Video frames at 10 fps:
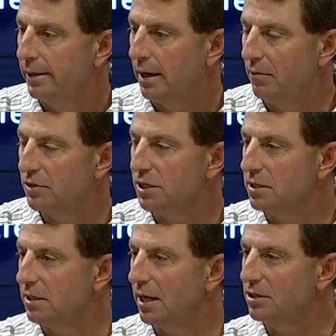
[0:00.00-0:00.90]
Obviously,
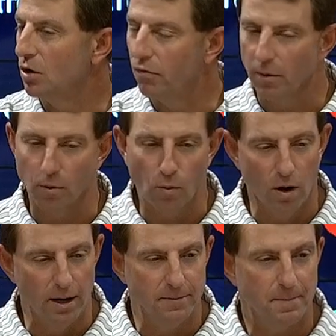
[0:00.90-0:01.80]
today's November
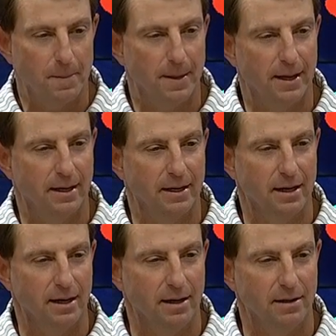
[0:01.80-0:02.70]
1, and,
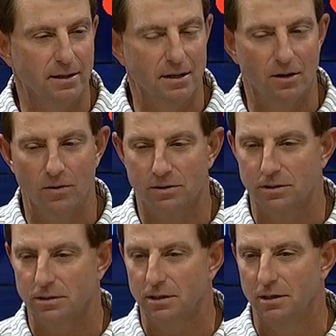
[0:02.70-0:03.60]
you know,
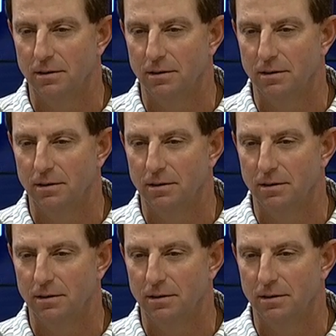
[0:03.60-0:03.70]
it's